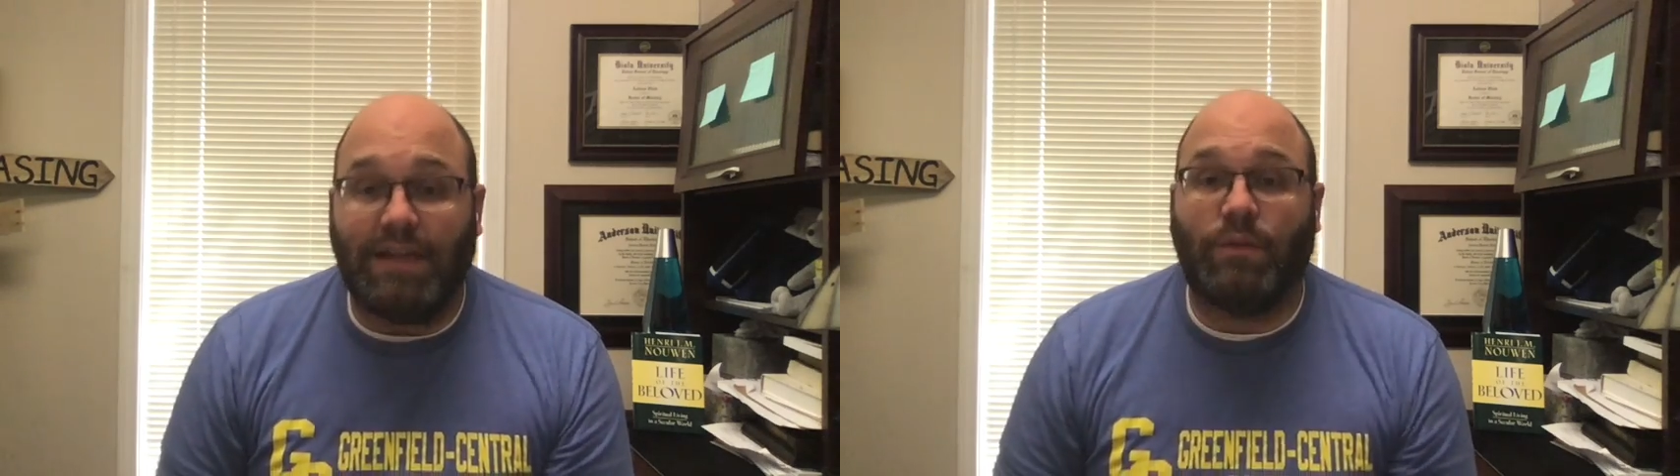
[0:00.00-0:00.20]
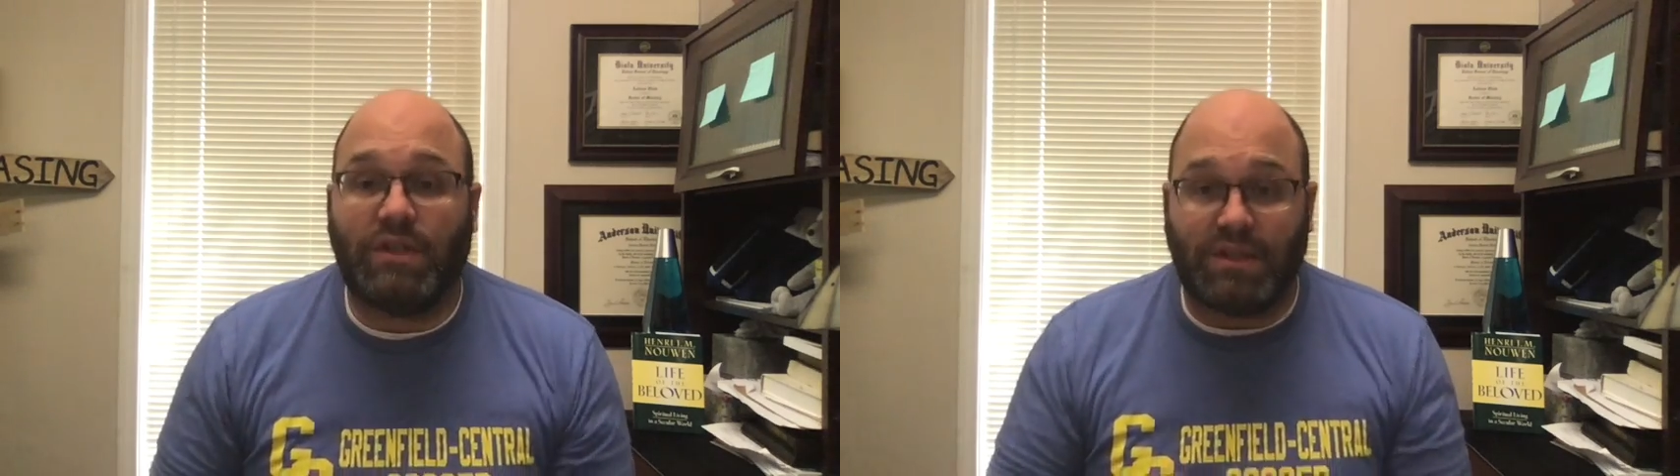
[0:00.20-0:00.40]

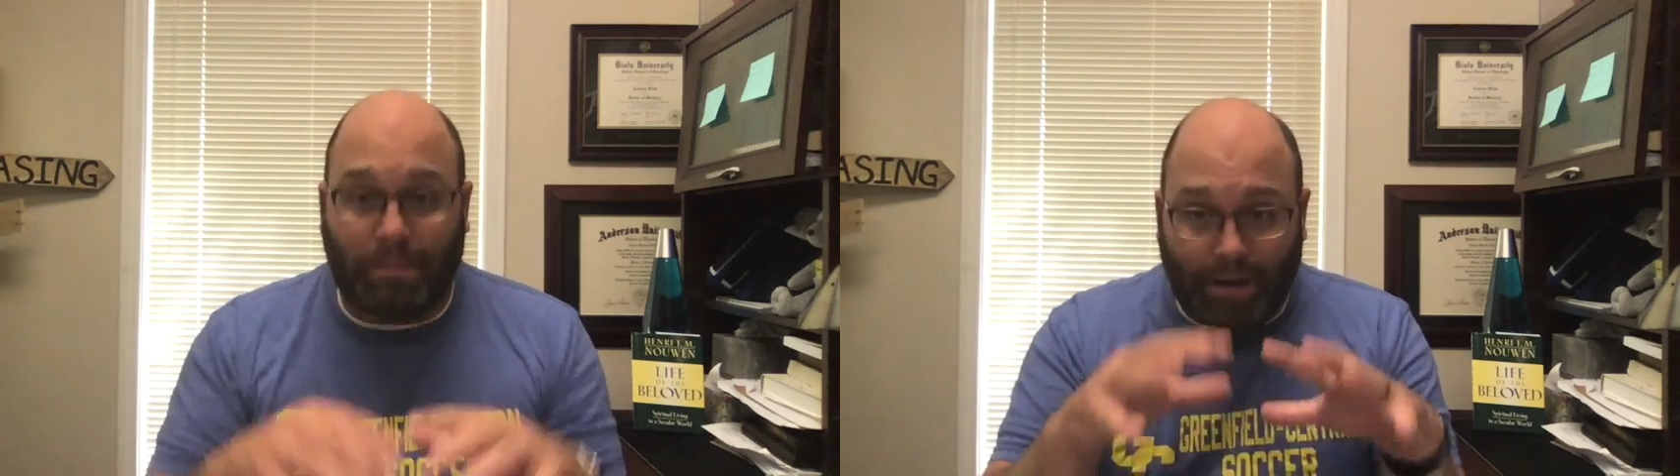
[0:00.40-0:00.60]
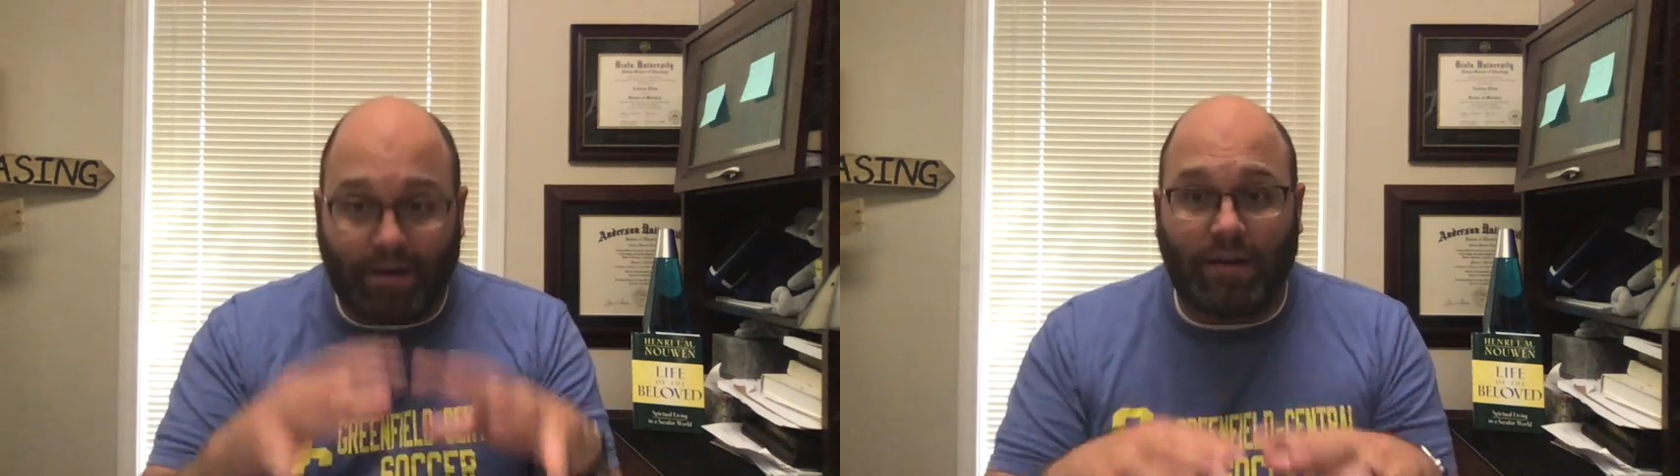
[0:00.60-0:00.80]
which is a
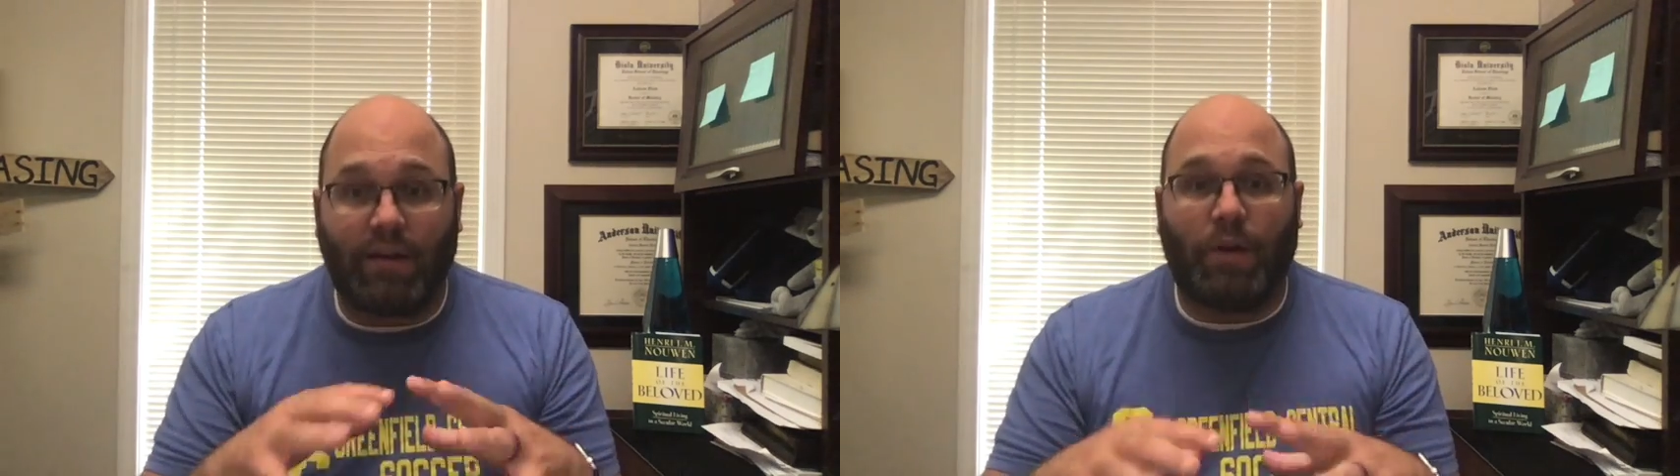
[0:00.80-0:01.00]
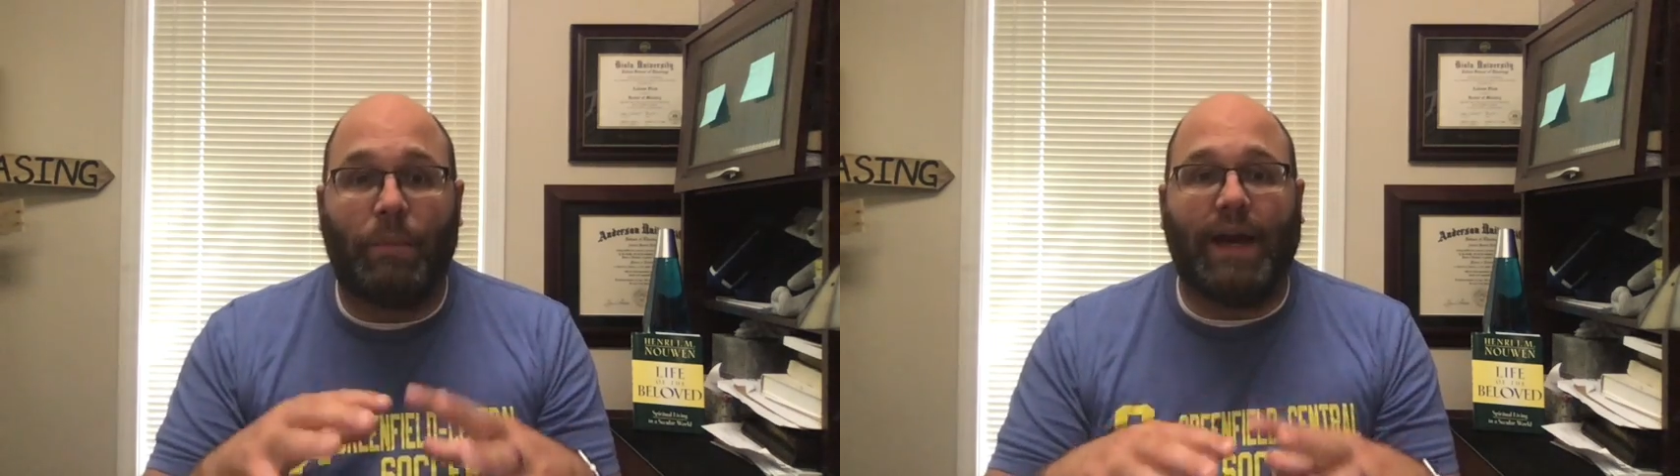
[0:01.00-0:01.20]

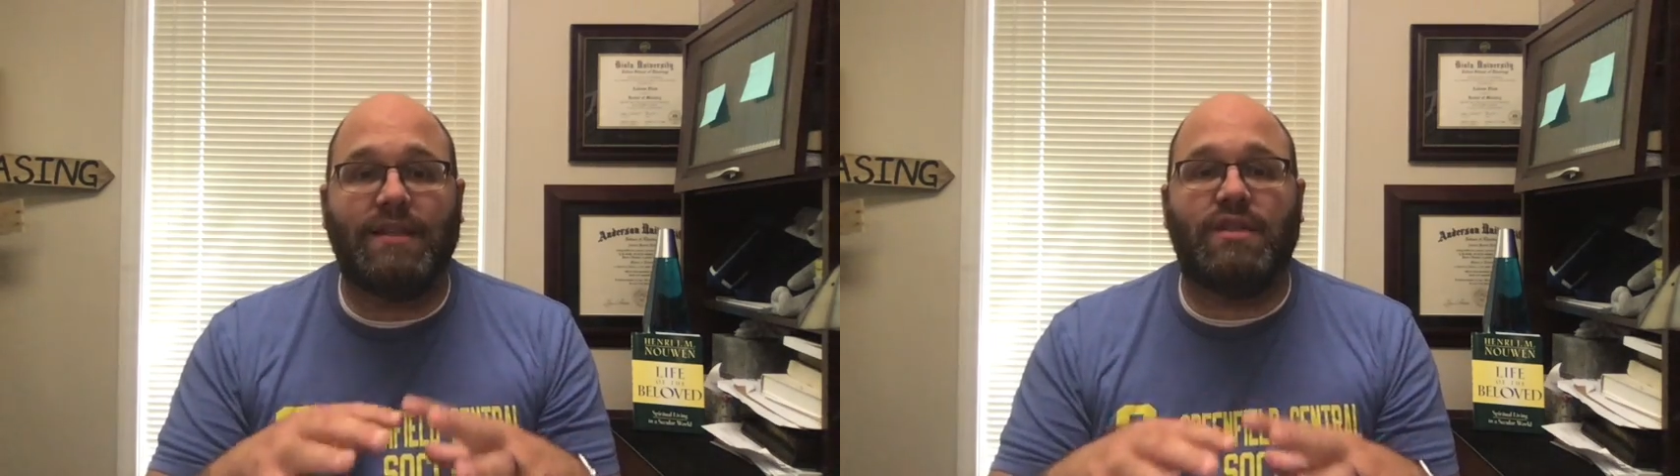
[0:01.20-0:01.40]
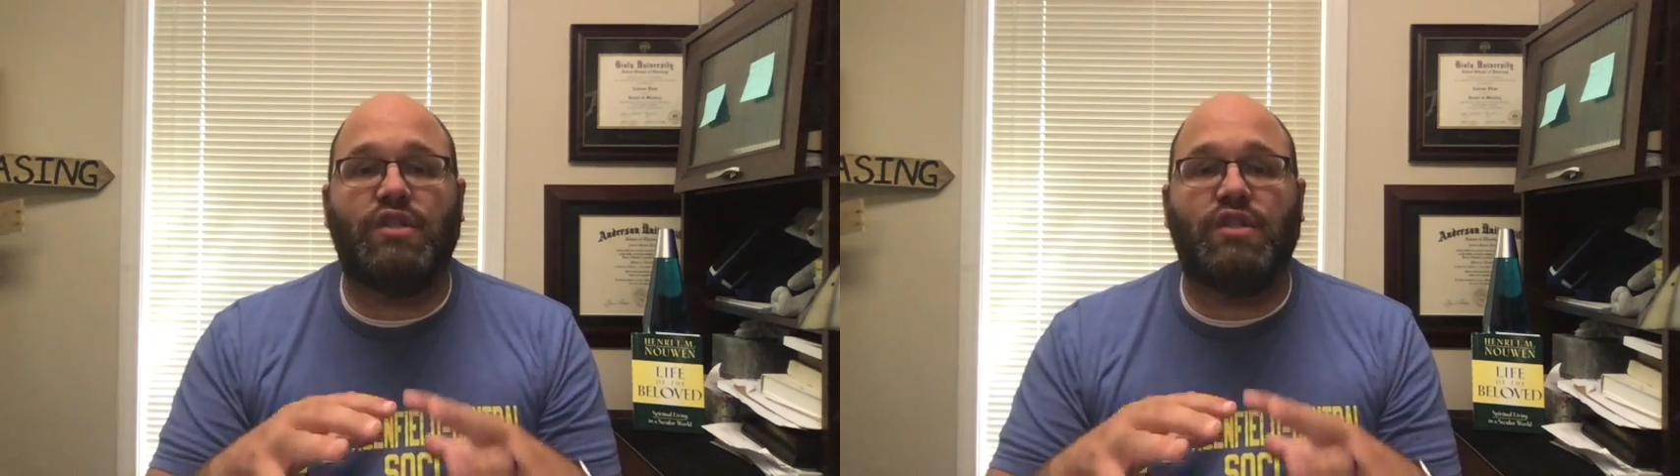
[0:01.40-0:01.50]
parallel passage